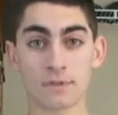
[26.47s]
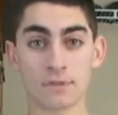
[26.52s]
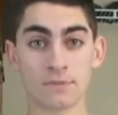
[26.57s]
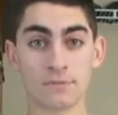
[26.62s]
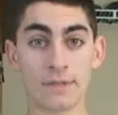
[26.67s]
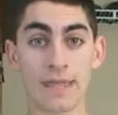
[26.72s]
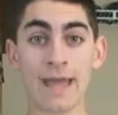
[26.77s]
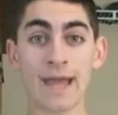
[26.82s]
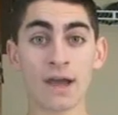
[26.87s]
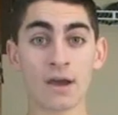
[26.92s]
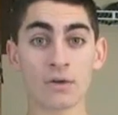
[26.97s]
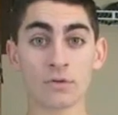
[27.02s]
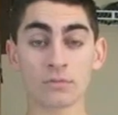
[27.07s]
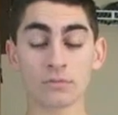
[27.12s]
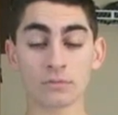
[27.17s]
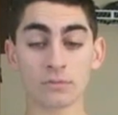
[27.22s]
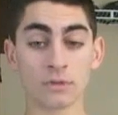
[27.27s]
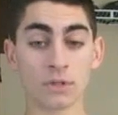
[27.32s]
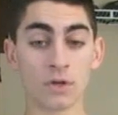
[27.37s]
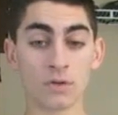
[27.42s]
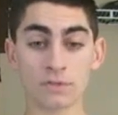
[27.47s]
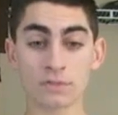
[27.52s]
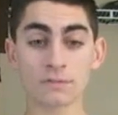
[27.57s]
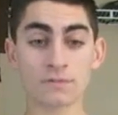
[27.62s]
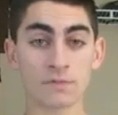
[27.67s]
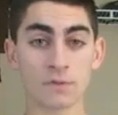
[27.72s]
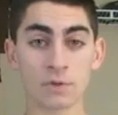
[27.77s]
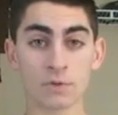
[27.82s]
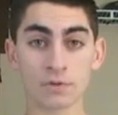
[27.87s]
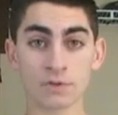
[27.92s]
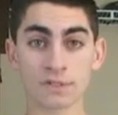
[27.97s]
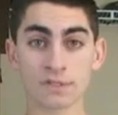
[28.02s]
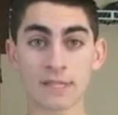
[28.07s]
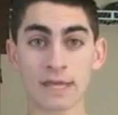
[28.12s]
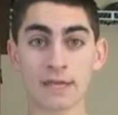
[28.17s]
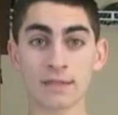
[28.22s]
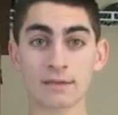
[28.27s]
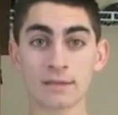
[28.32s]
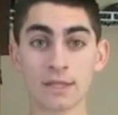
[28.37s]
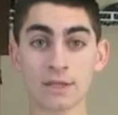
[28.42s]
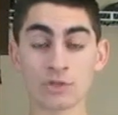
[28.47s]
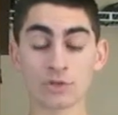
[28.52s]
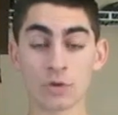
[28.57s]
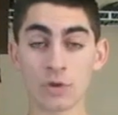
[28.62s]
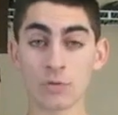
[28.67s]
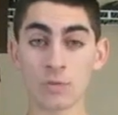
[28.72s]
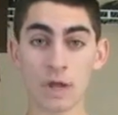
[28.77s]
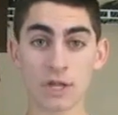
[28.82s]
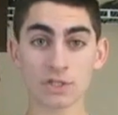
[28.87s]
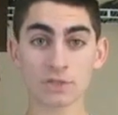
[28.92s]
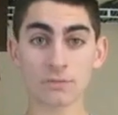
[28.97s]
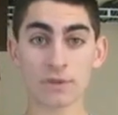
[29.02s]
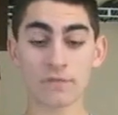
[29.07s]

now loads of viewers that enjoy watching